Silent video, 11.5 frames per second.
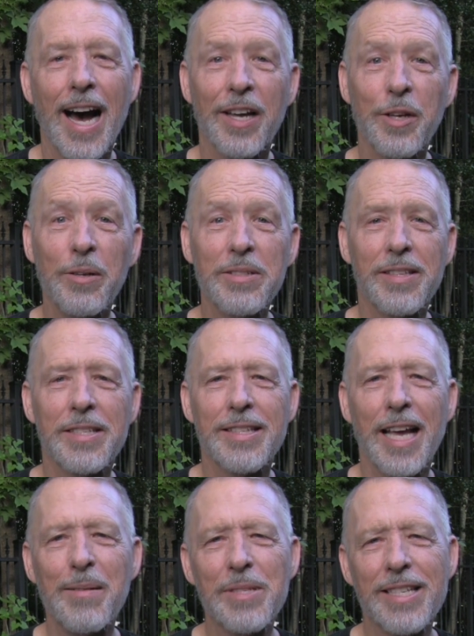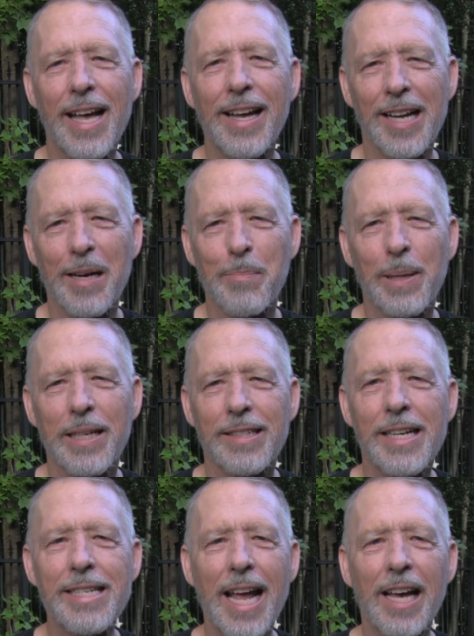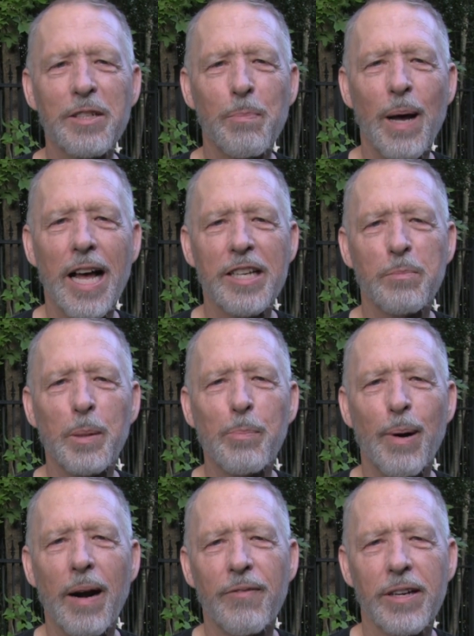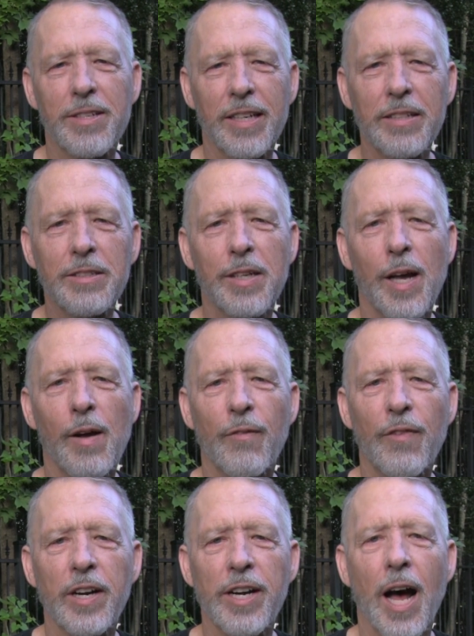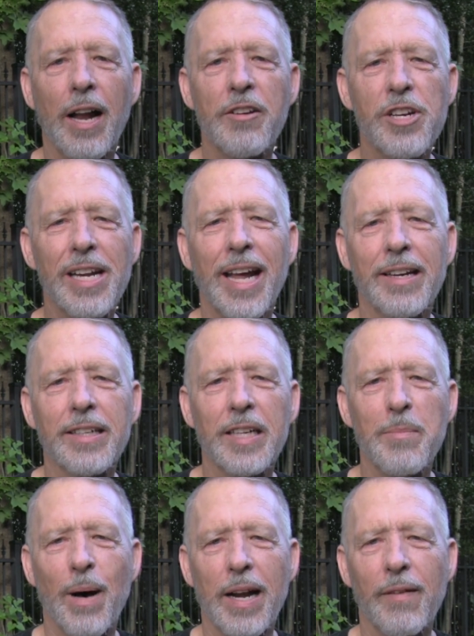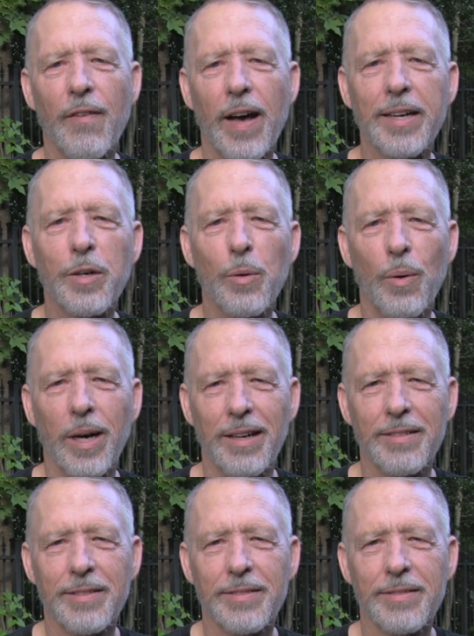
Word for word: I used the same setup to test possible preferences for non-genetically modified corn.